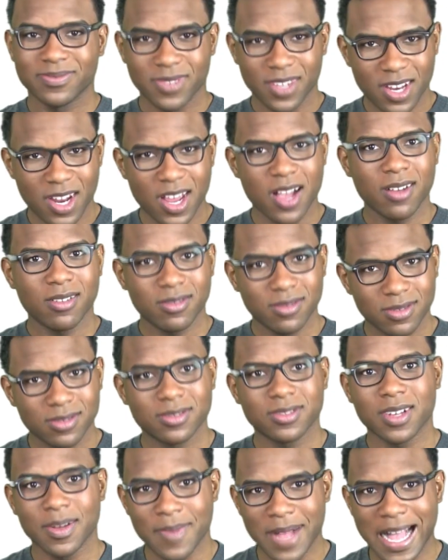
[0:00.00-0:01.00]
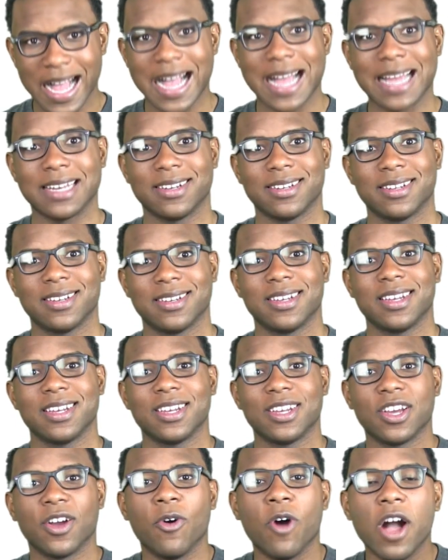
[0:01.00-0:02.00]
You know, come on.
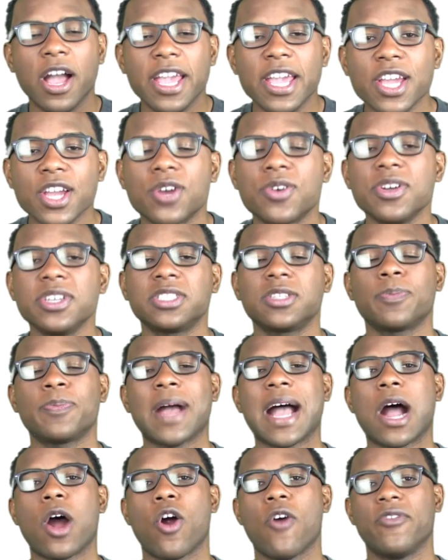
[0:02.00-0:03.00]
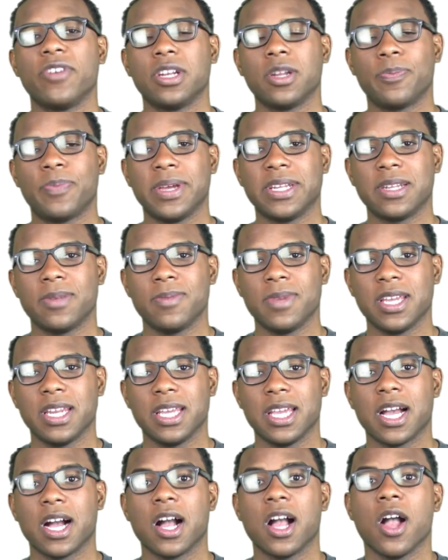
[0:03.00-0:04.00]
Increase the power of independent
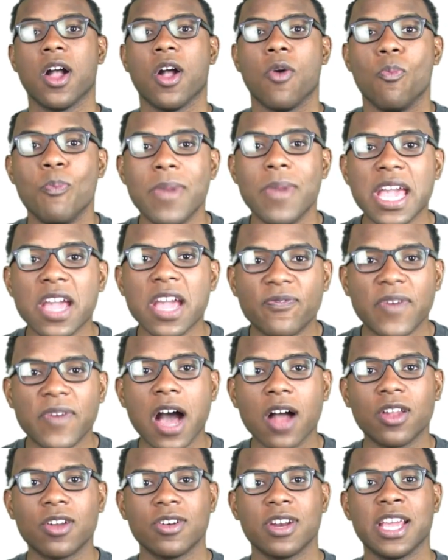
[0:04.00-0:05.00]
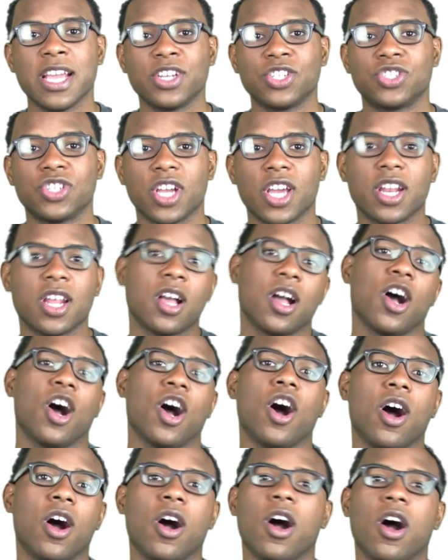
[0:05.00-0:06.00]
media. Make Fowler Nation
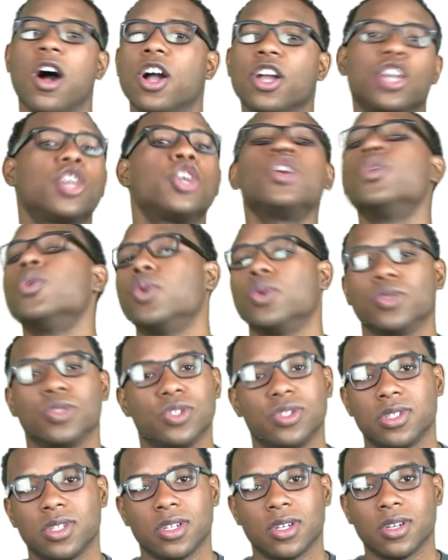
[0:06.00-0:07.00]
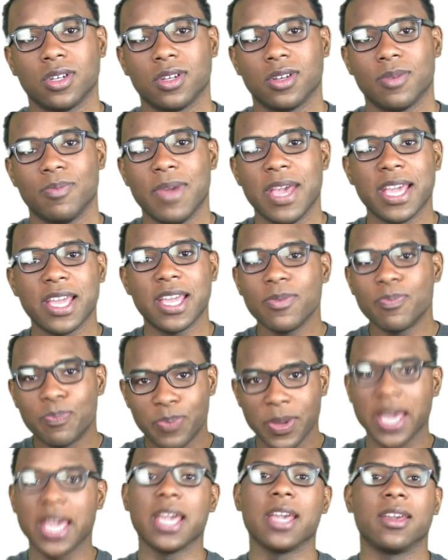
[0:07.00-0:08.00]
huge. Make
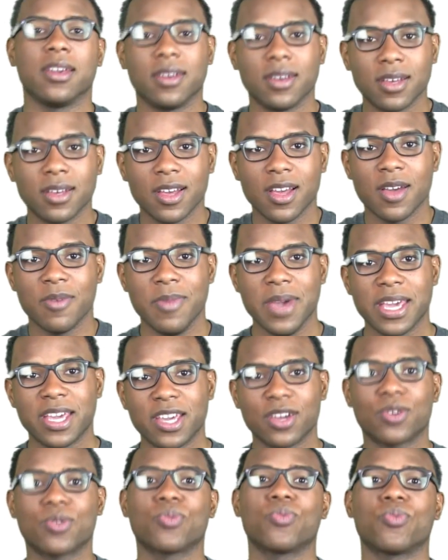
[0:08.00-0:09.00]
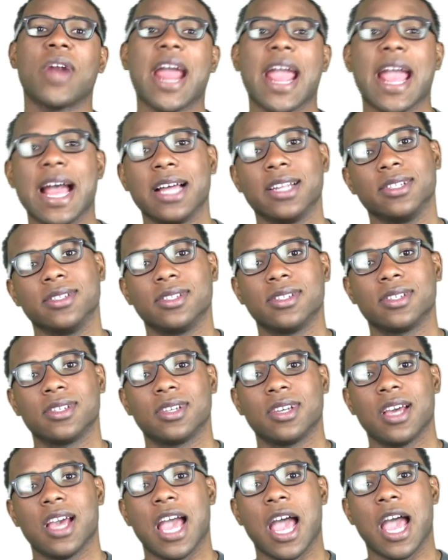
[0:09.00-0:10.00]
it big. Make it grand.
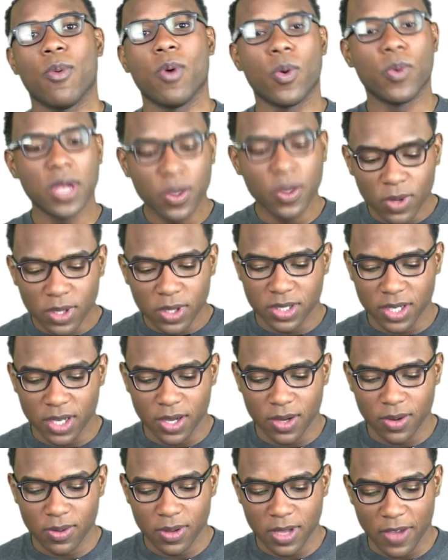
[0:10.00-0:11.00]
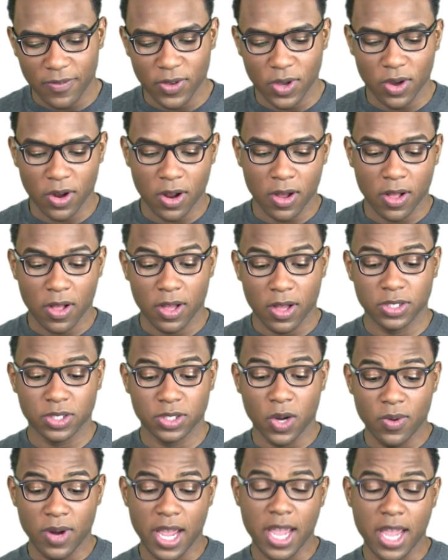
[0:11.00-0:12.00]
And what we will do, if you go to
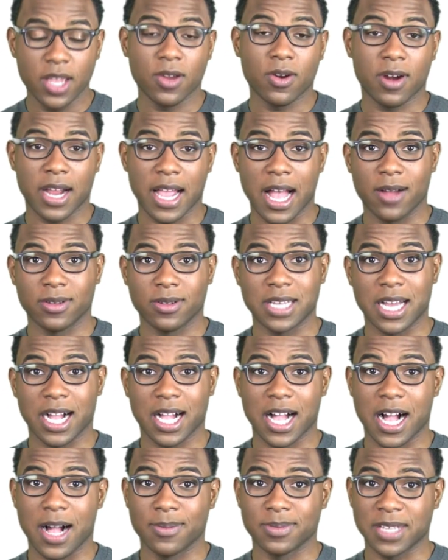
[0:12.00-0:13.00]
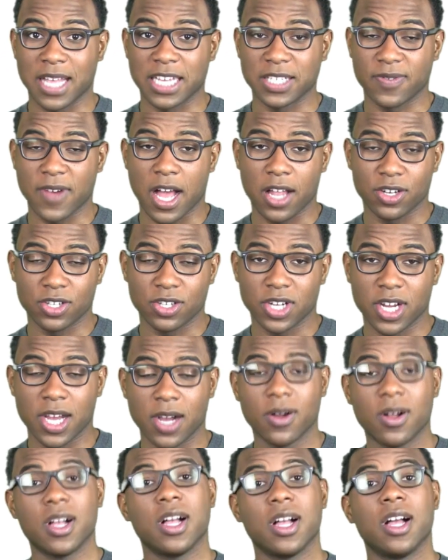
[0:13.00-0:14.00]
donateyouraccount.com slash Fowler
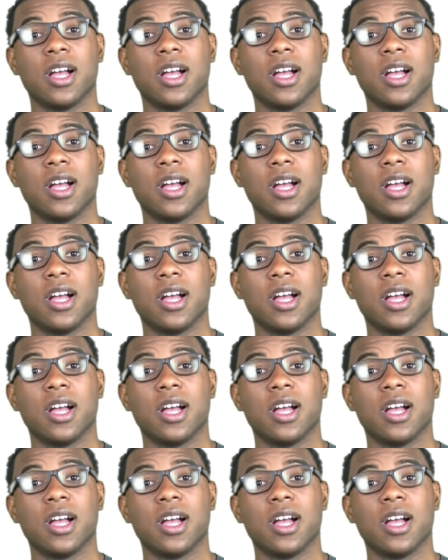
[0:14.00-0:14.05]
Show,